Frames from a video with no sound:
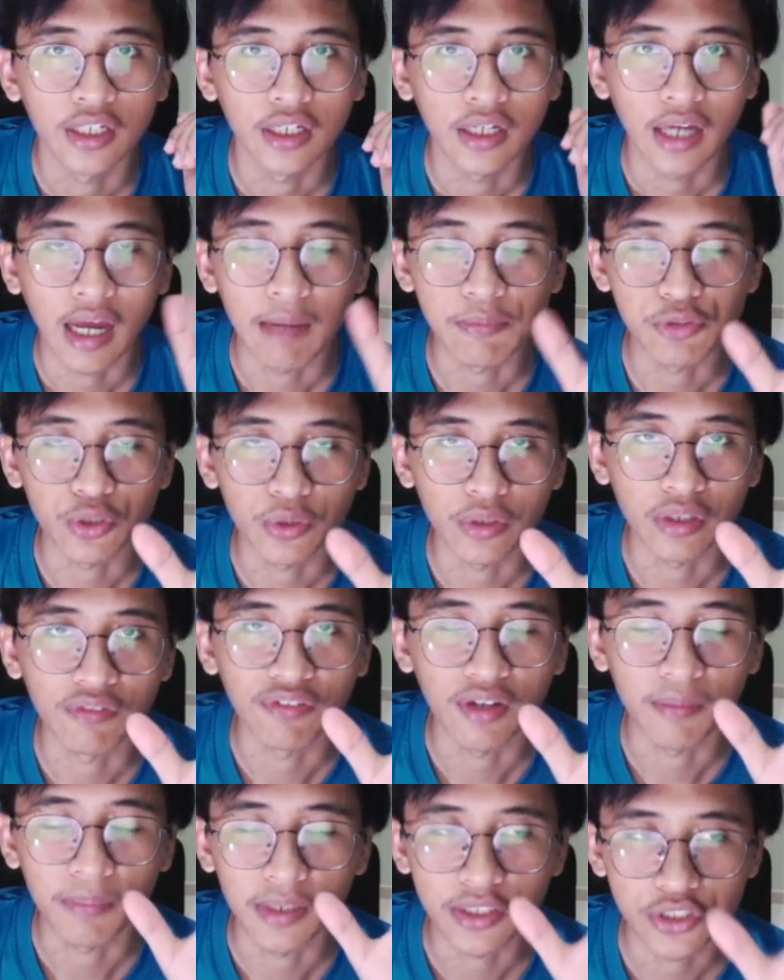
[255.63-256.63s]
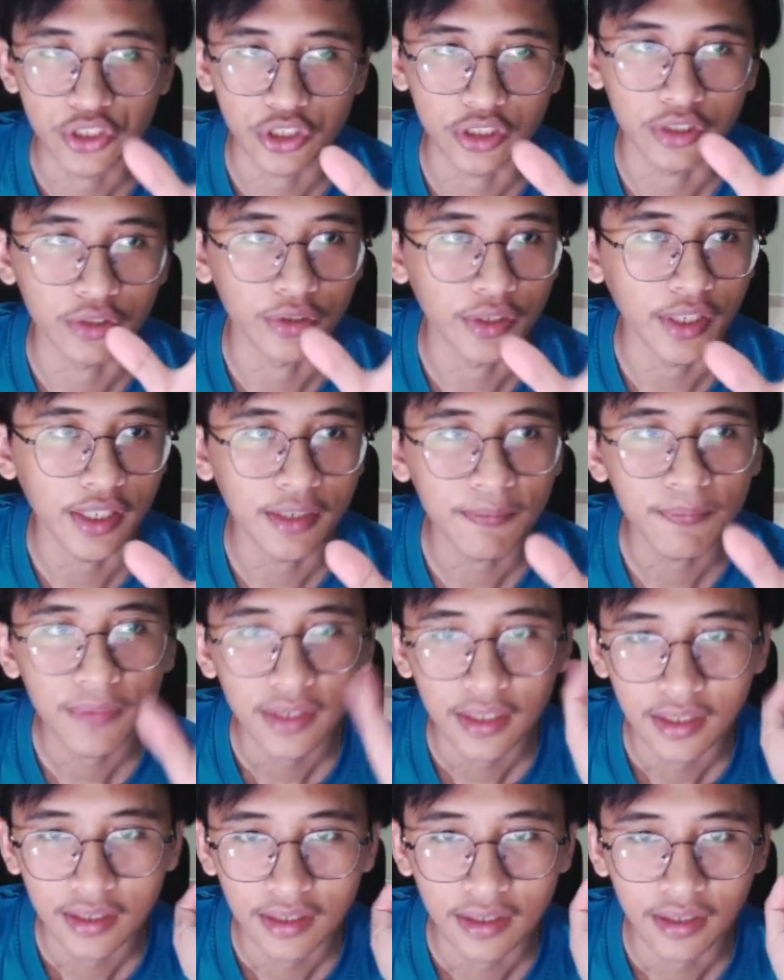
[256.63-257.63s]
I'm sorry if I butchered your name.
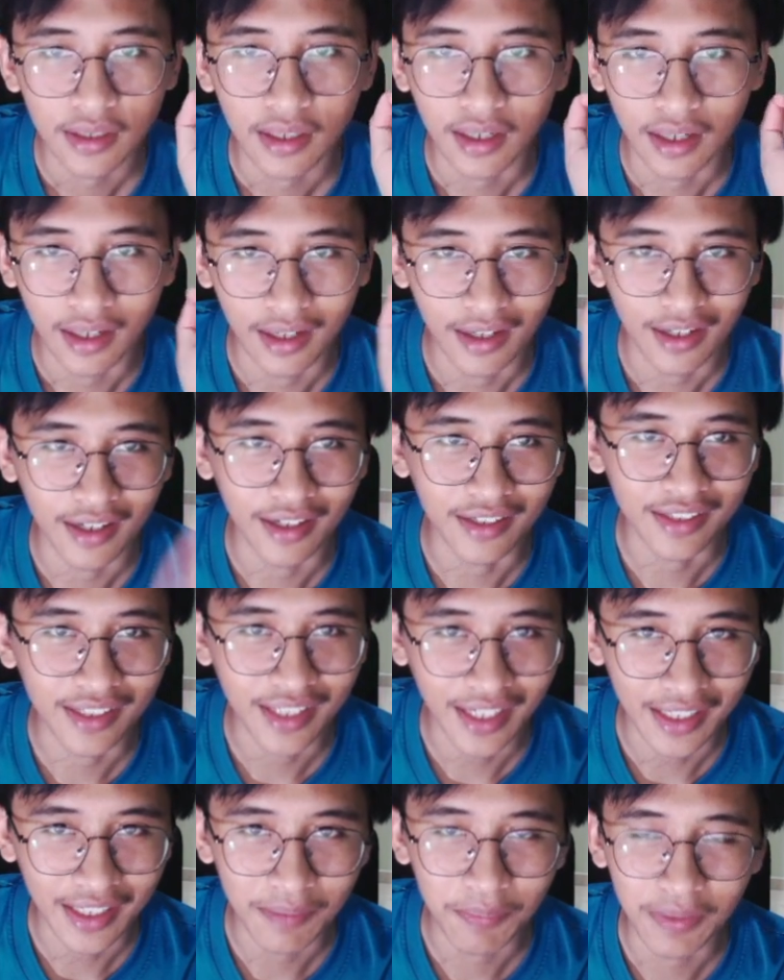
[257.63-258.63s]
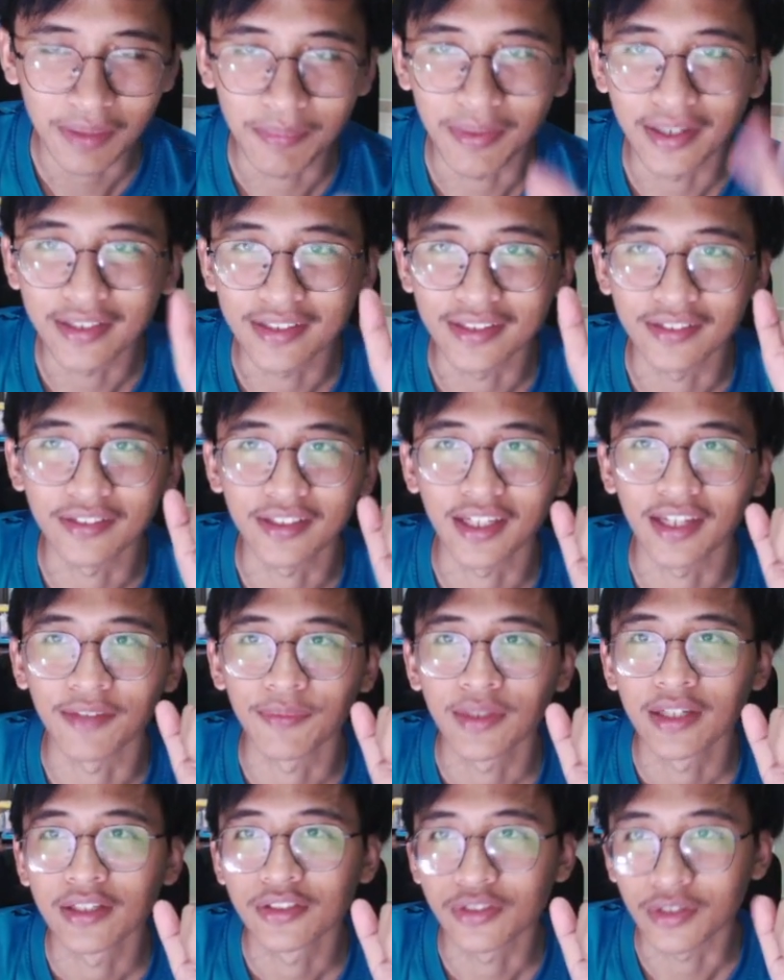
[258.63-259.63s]
KDP bundle, okay.
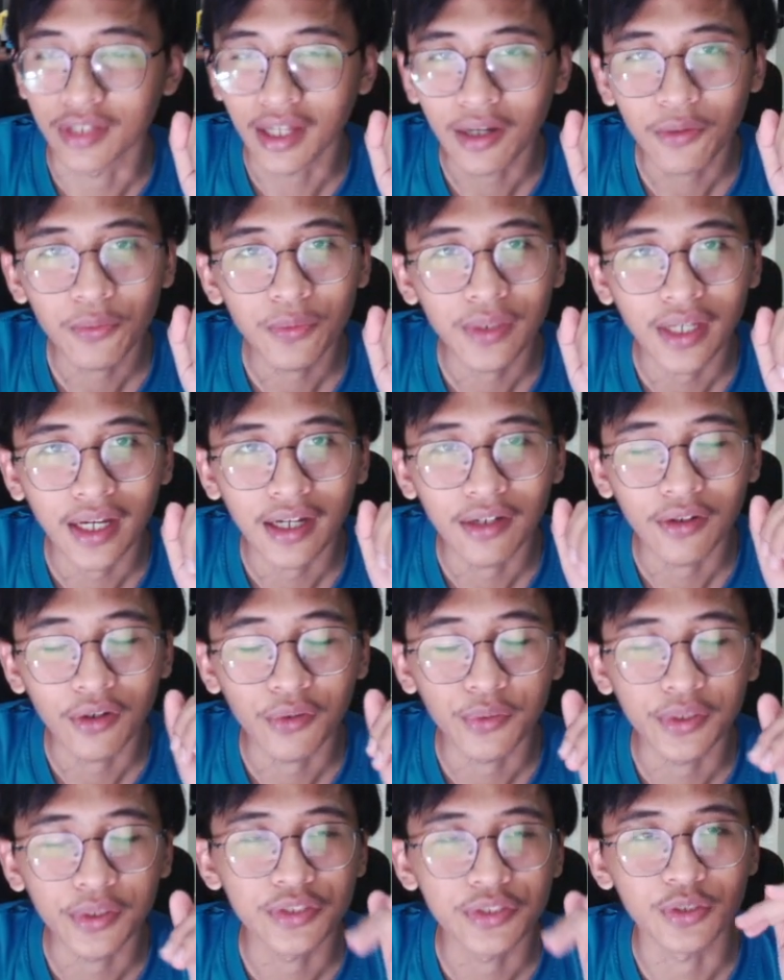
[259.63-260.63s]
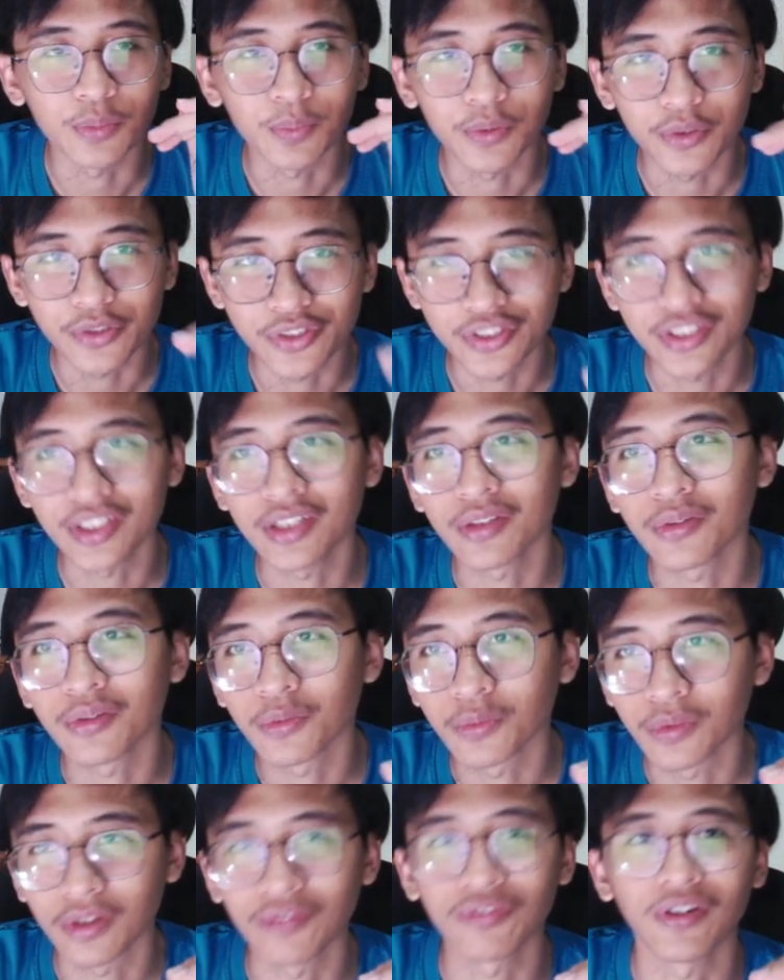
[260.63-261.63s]
So now we are going to proceed
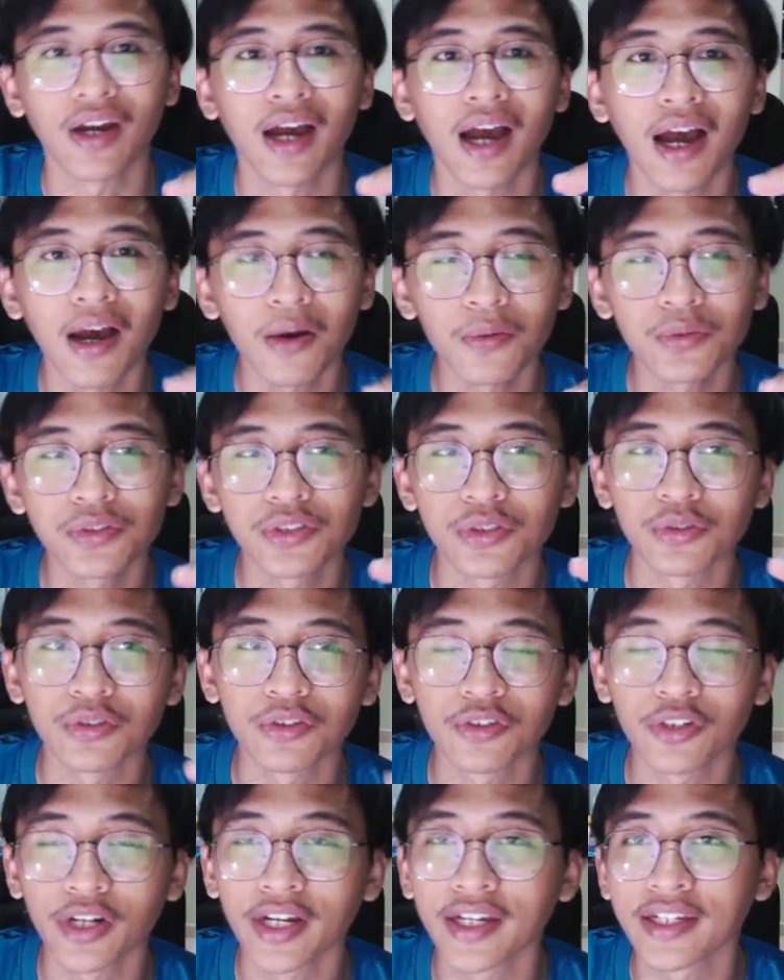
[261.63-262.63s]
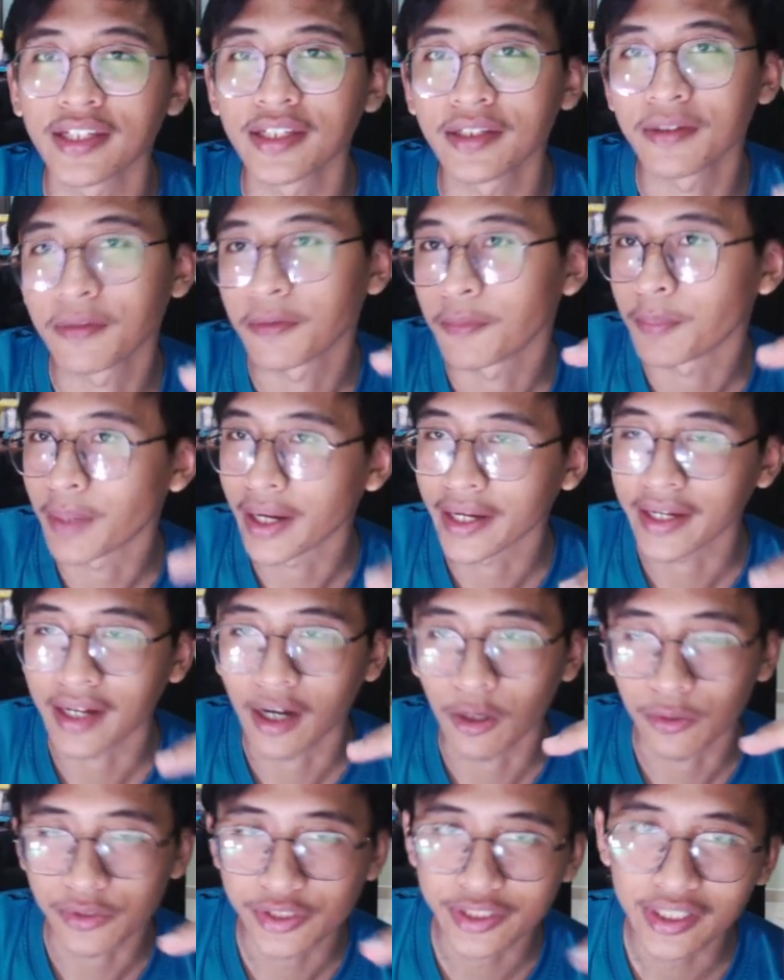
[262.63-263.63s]
with how to create it by
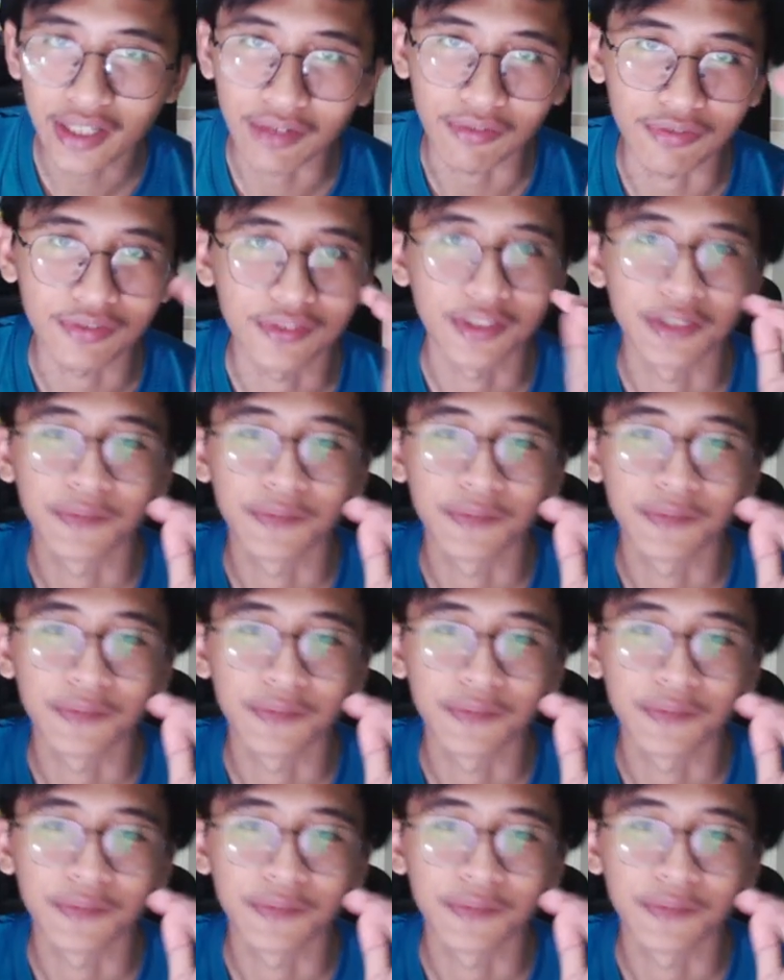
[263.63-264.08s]
ourselves.